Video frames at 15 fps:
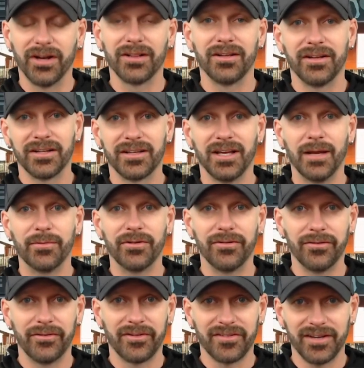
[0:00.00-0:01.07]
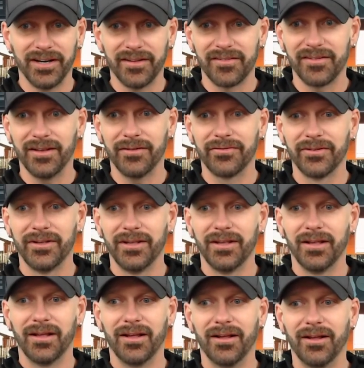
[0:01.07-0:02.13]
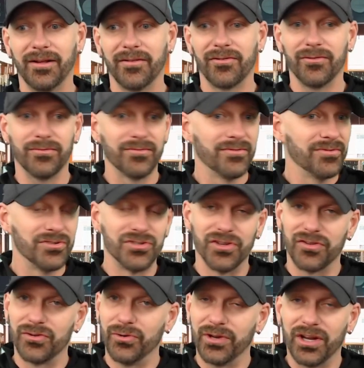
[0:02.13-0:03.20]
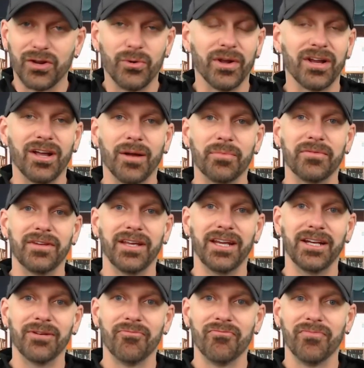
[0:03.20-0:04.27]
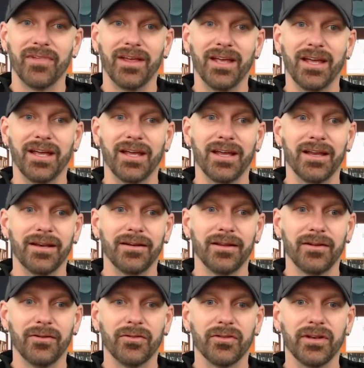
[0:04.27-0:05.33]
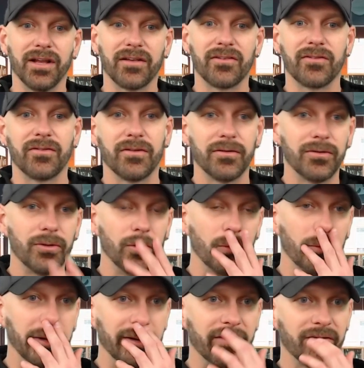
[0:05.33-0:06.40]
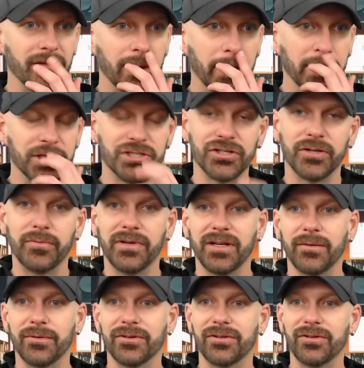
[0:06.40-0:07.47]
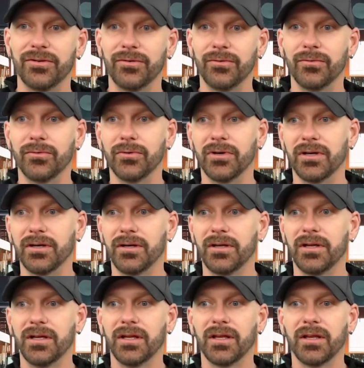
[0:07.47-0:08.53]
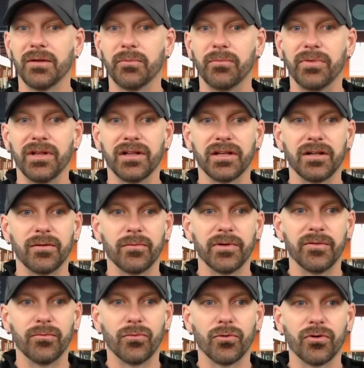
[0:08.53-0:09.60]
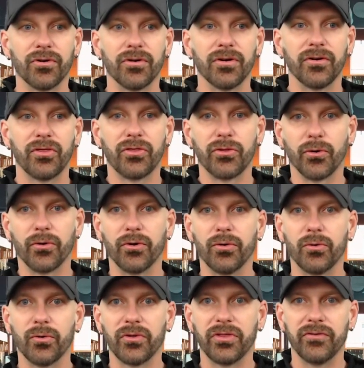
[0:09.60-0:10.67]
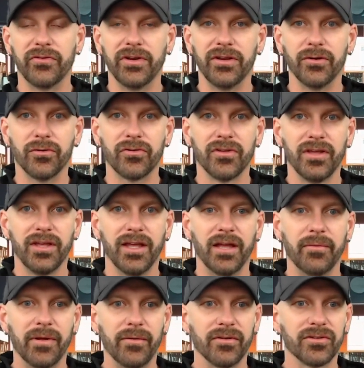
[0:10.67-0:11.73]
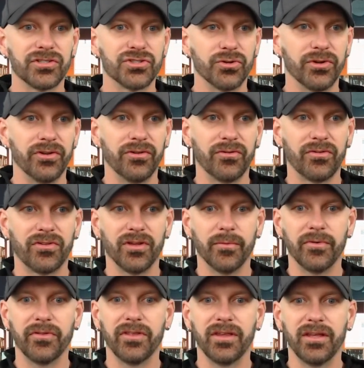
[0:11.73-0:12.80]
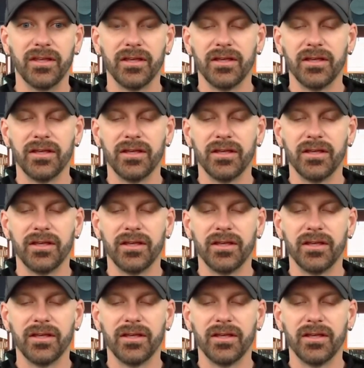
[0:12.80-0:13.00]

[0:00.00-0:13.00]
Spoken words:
a lot of time to do this kind of stuff. So just doing a quick update. And the next 2 weeks, I should be able to be a little bit more thorough with the videos. And maybe I'll show you some of the